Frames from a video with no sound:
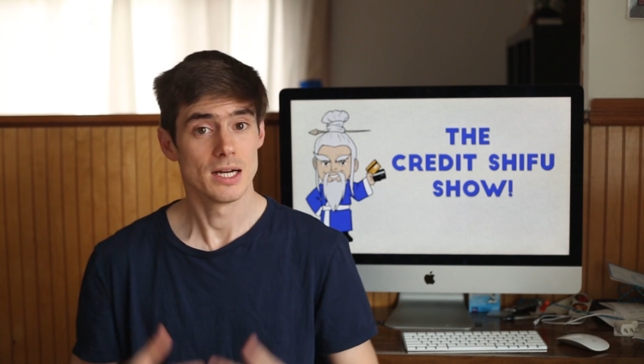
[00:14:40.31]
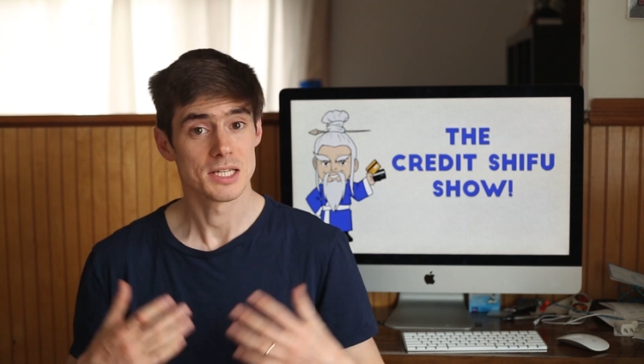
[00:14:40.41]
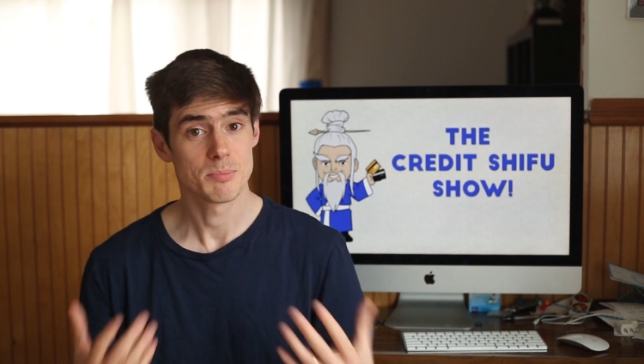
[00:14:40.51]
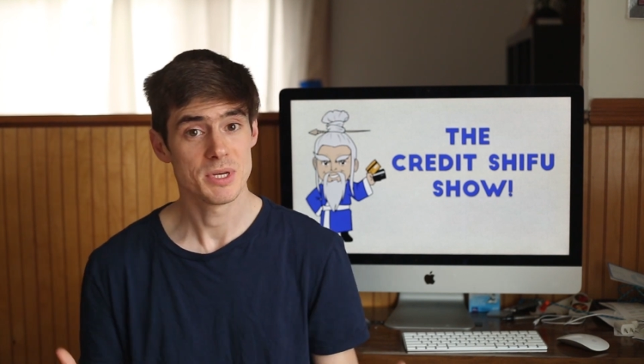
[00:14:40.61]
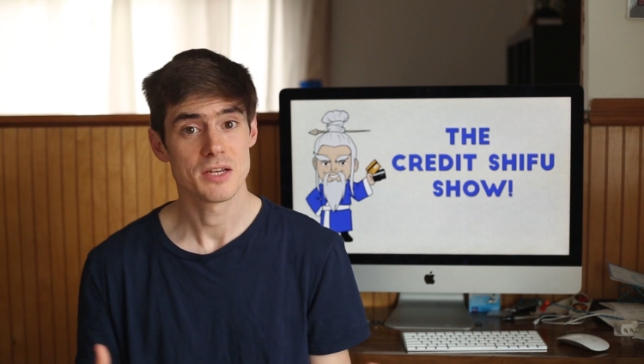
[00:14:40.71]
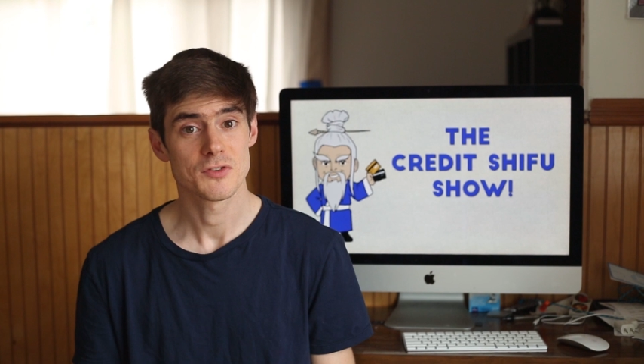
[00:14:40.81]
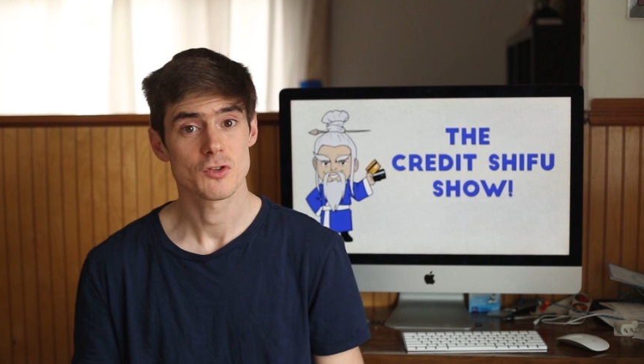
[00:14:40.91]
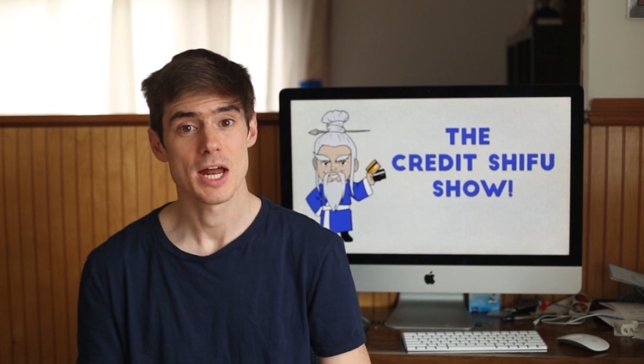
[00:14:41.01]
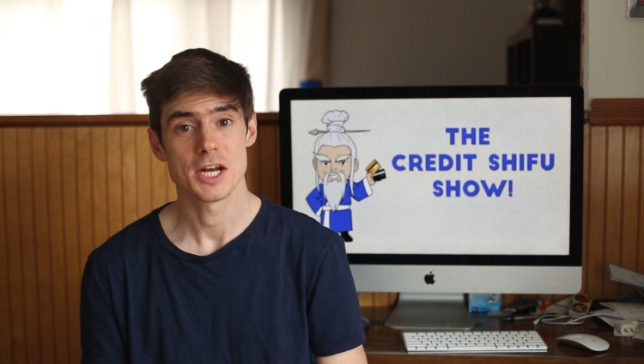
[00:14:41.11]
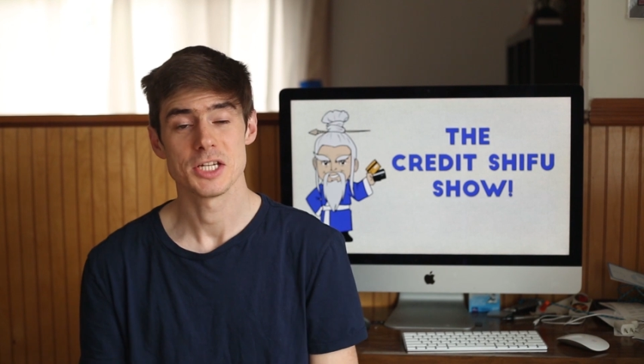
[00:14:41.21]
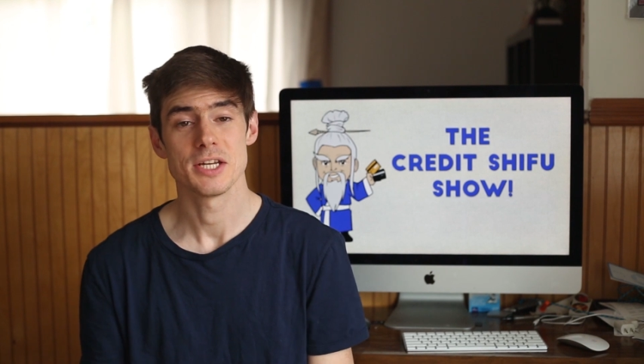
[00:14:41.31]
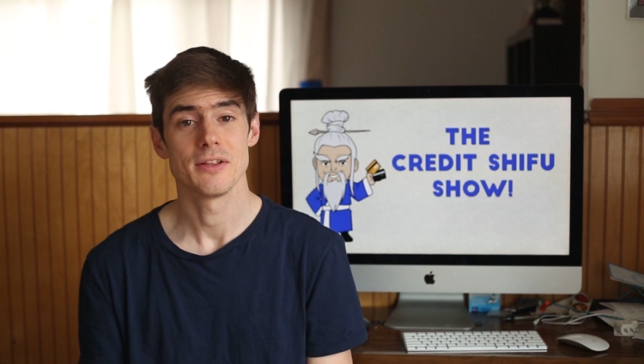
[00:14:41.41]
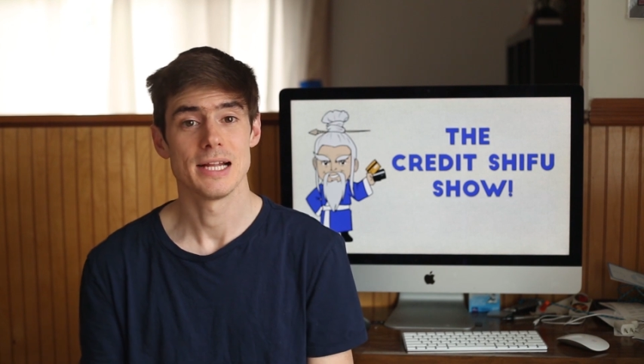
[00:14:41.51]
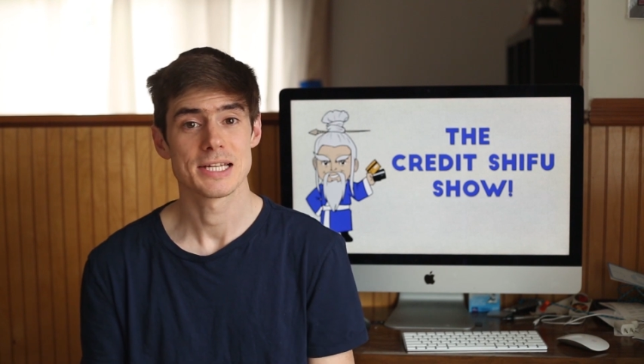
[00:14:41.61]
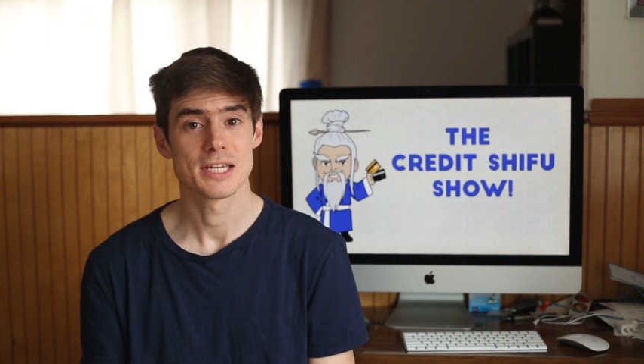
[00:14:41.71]
And speaking of strategy,
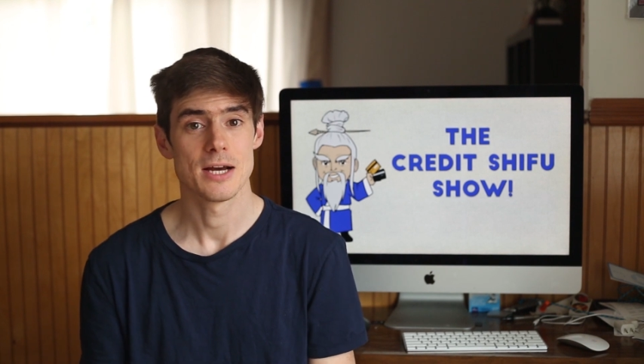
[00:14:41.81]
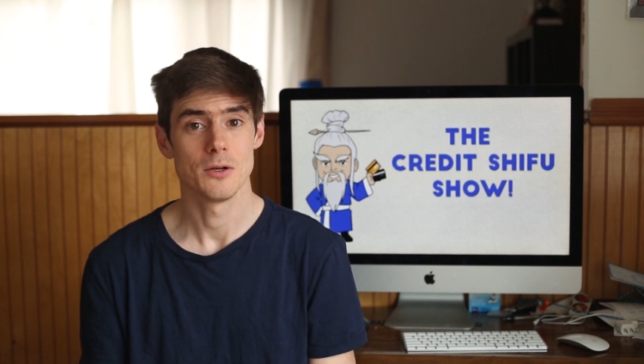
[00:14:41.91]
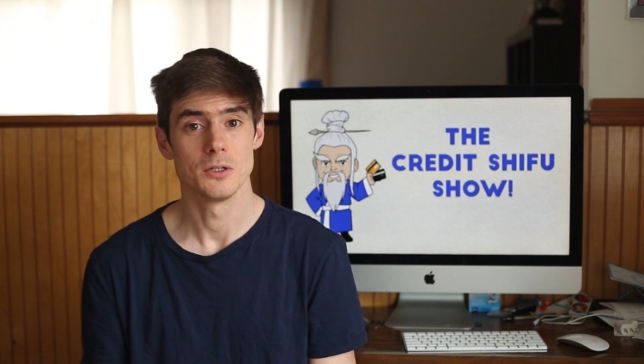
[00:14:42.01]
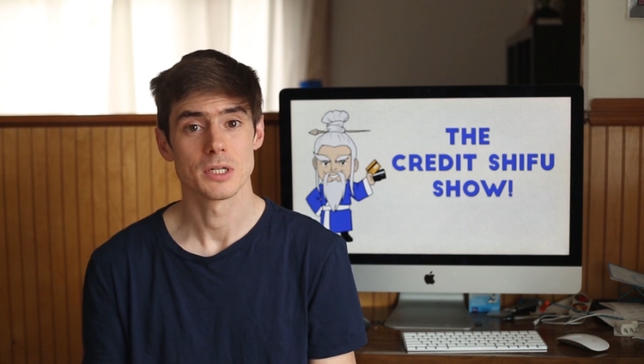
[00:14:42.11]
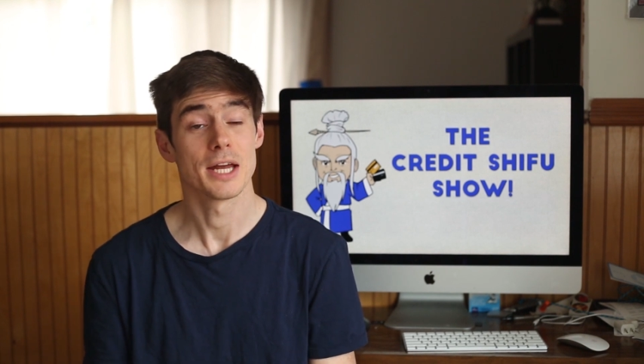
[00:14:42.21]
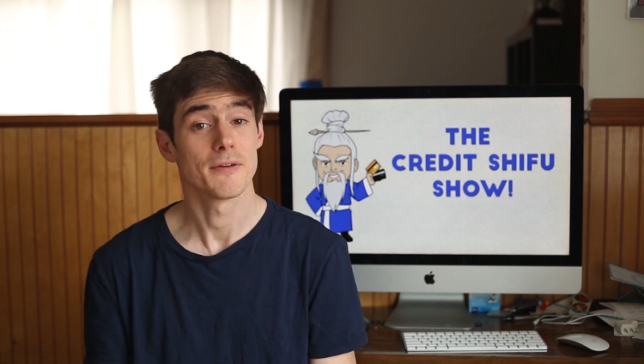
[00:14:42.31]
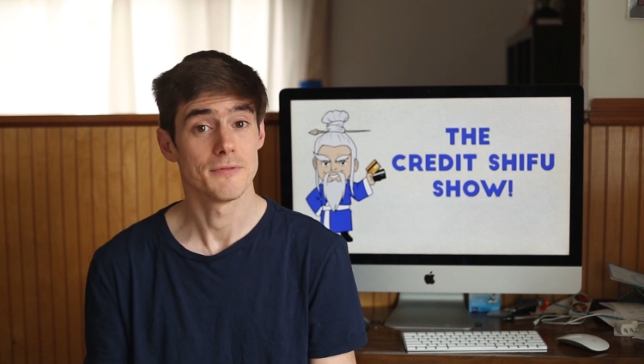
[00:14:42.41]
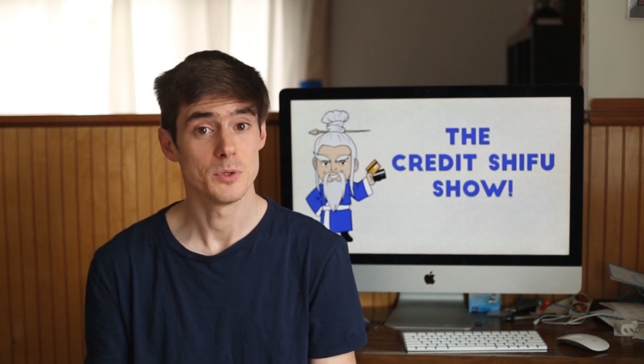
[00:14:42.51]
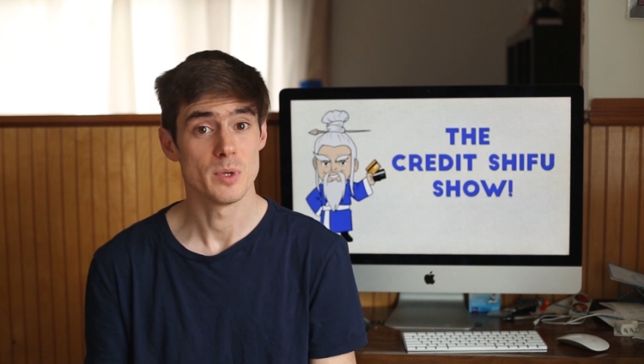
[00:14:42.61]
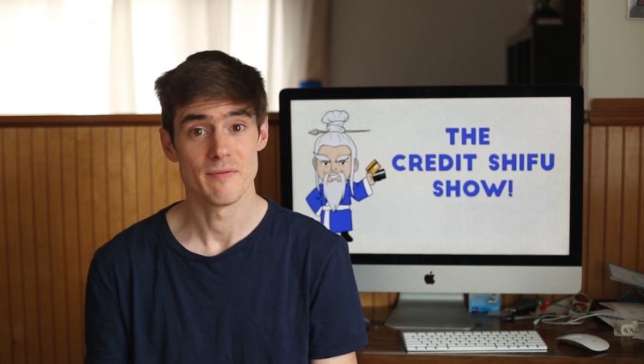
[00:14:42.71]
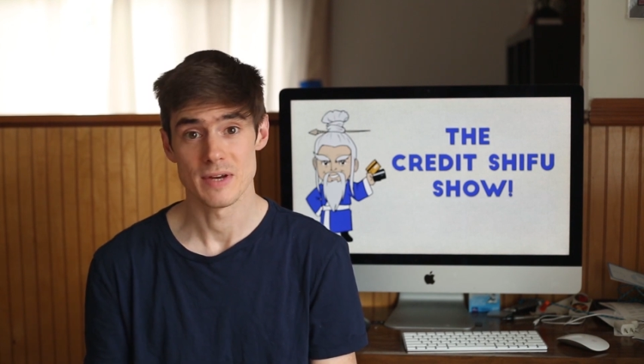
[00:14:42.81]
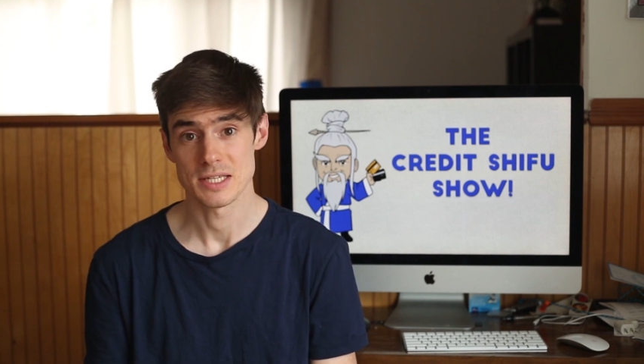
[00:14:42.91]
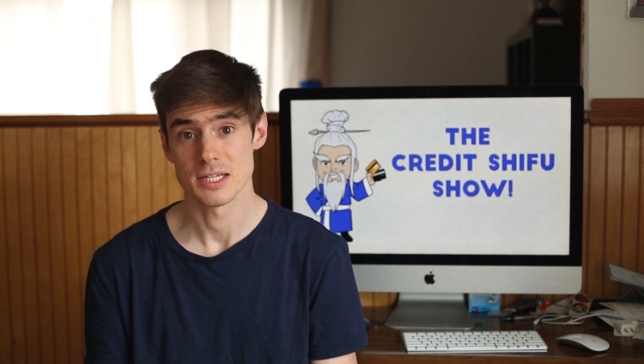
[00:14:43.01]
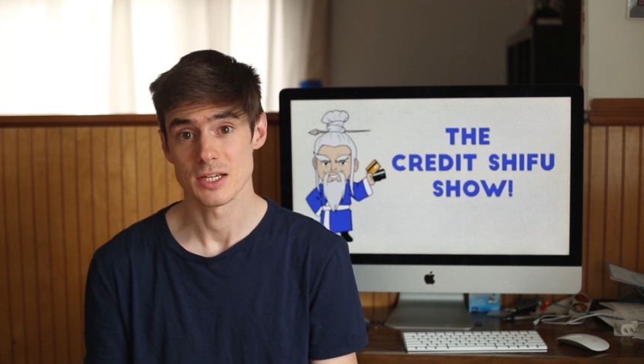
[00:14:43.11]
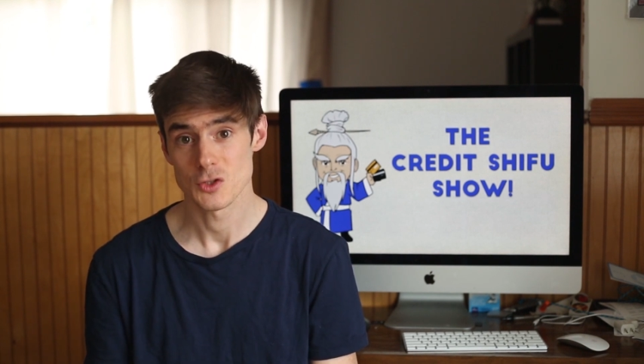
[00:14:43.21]
let's now look at a few
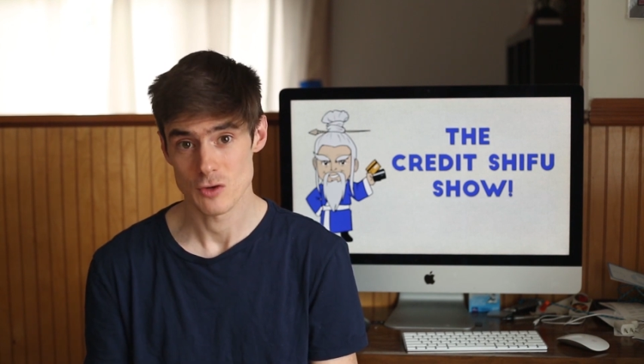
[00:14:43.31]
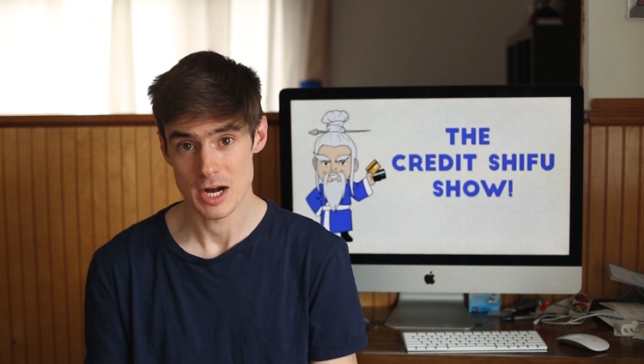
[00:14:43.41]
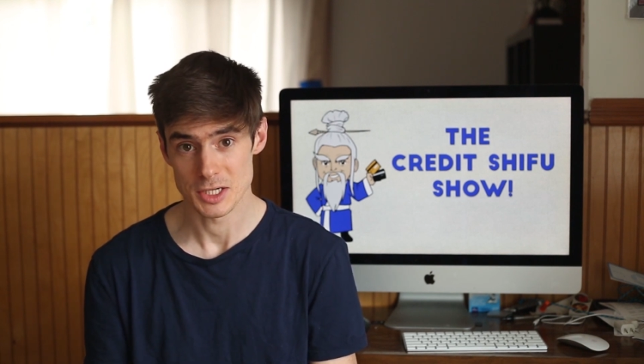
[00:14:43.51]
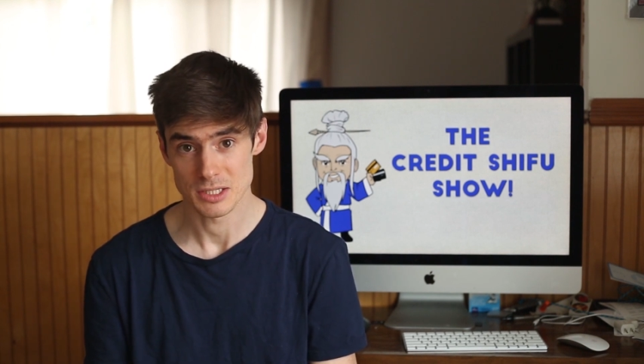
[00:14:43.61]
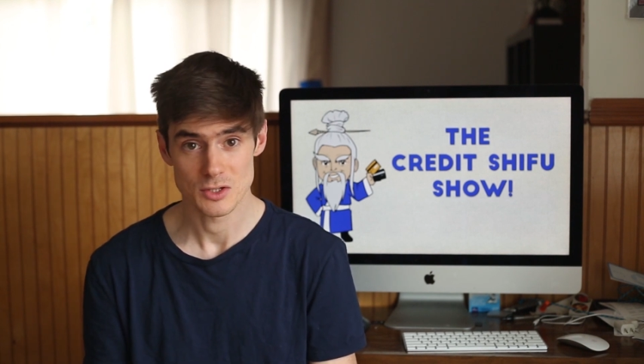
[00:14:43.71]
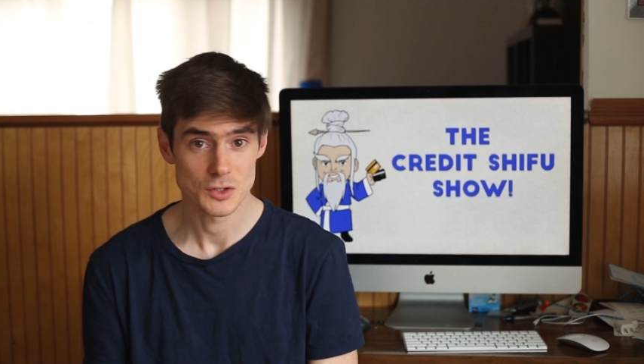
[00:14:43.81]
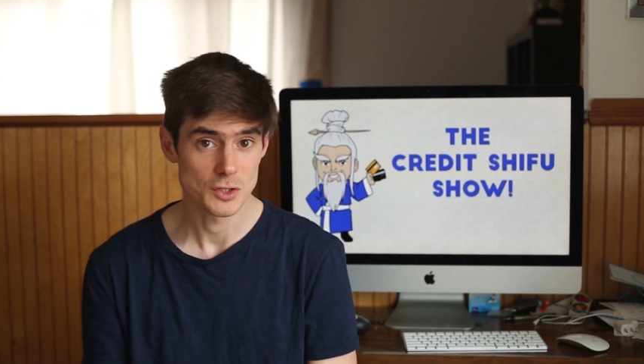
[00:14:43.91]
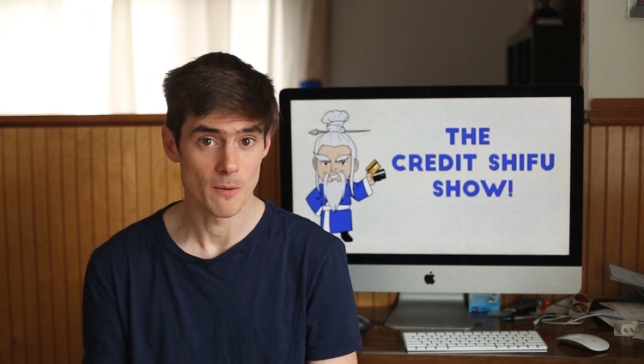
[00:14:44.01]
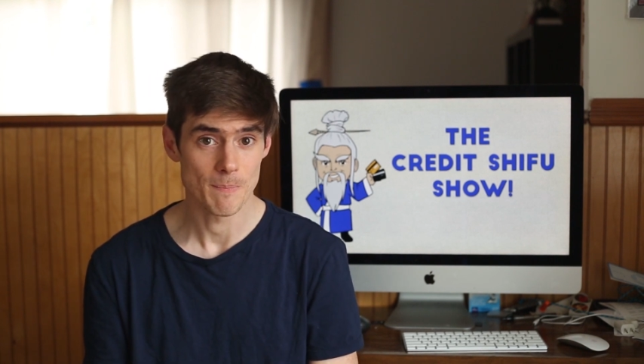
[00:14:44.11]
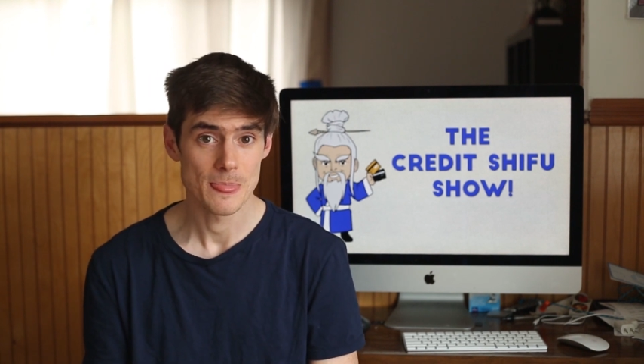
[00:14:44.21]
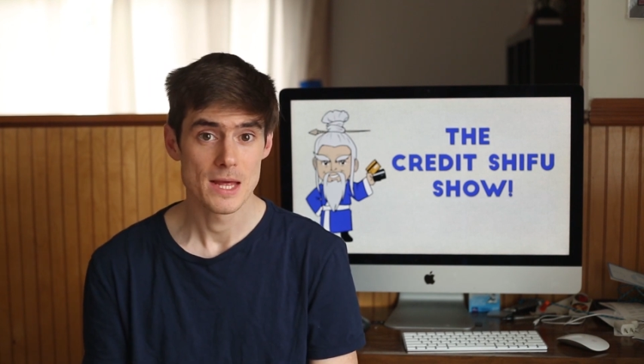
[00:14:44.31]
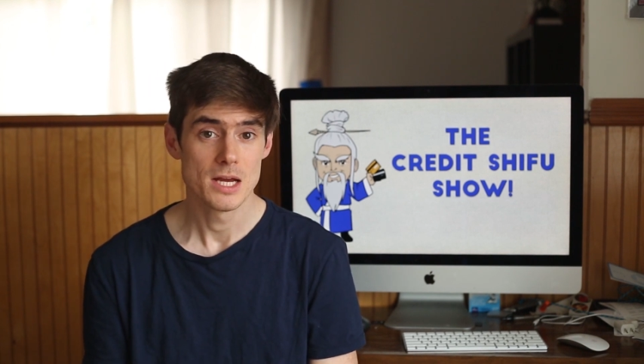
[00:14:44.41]
investing strategies. So,